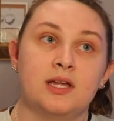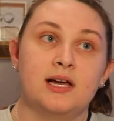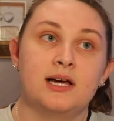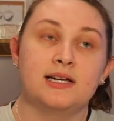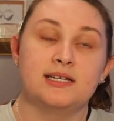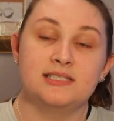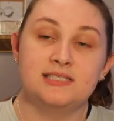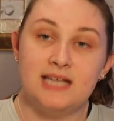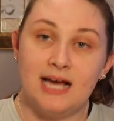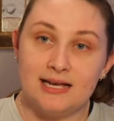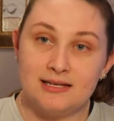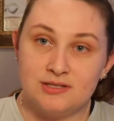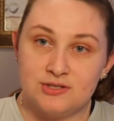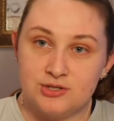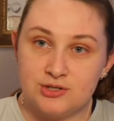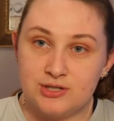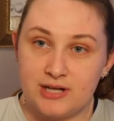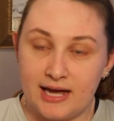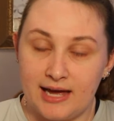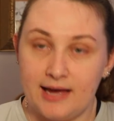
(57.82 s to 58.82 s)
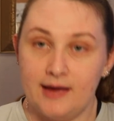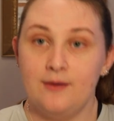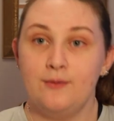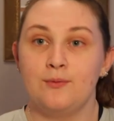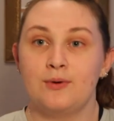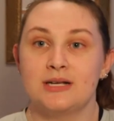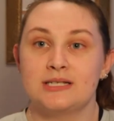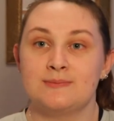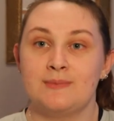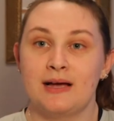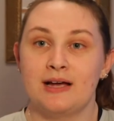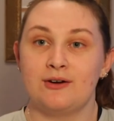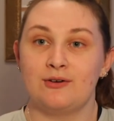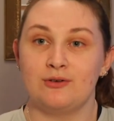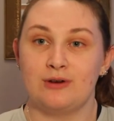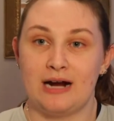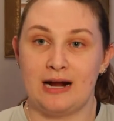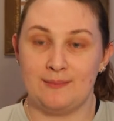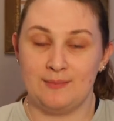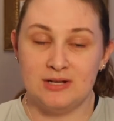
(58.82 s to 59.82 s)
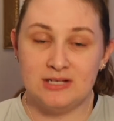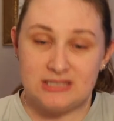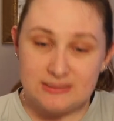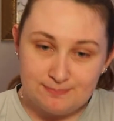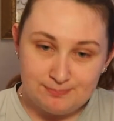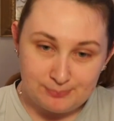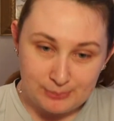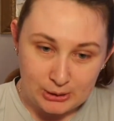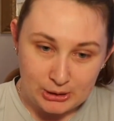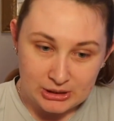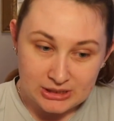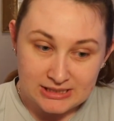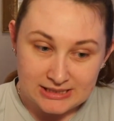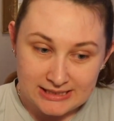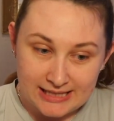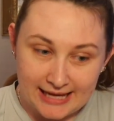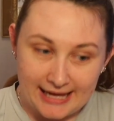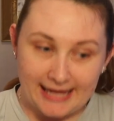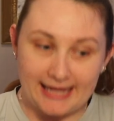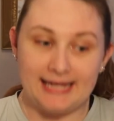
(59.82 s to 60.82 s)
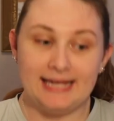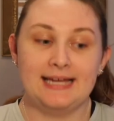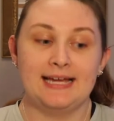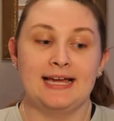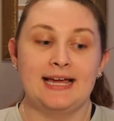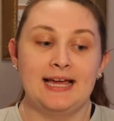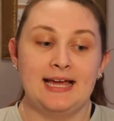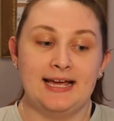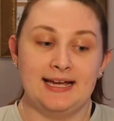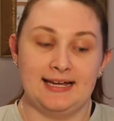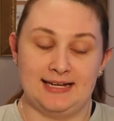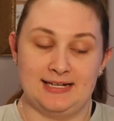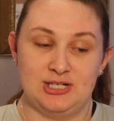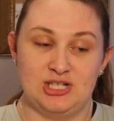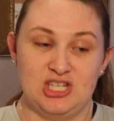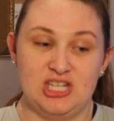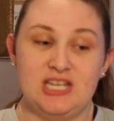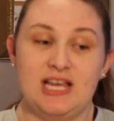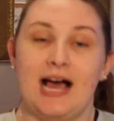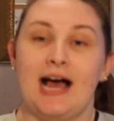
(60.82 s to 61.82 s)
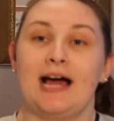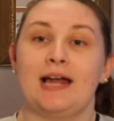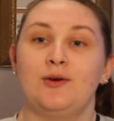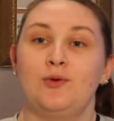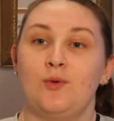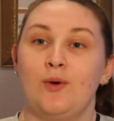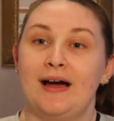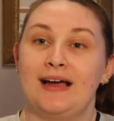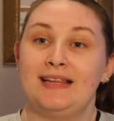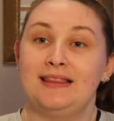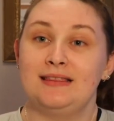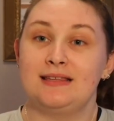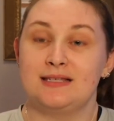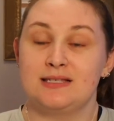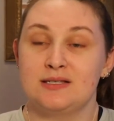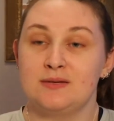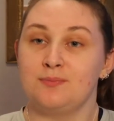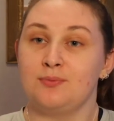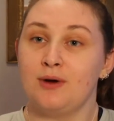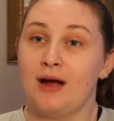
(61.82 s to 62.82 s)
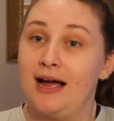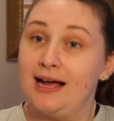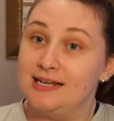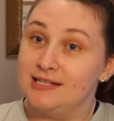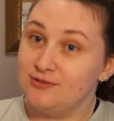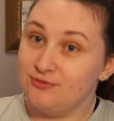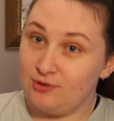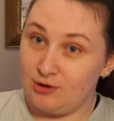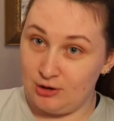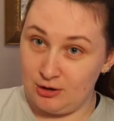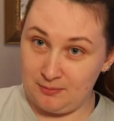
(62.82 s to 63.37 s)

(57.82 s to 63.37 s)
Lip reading: Yesterday was my grandma's birthday, and she had quite the surprise for her